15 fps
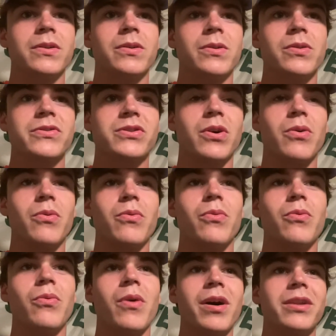So
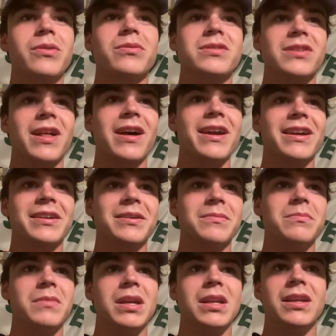what it was like
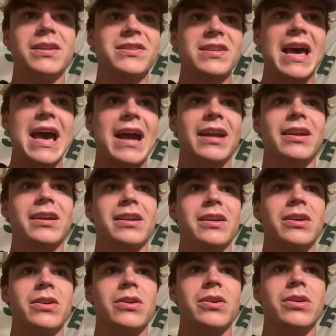meeting Zack,
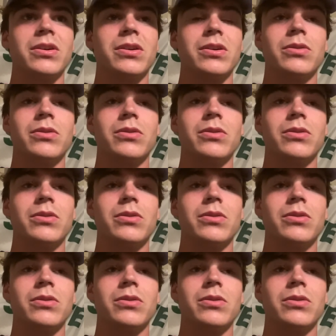it